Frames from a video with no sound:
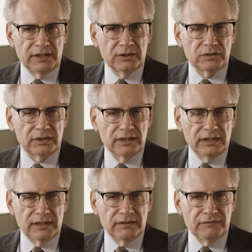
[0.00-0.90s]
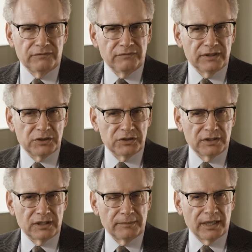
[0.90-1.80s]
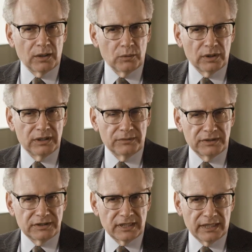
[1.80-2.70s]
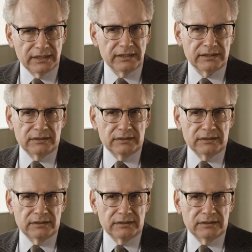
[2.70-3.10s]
His vision about what it would take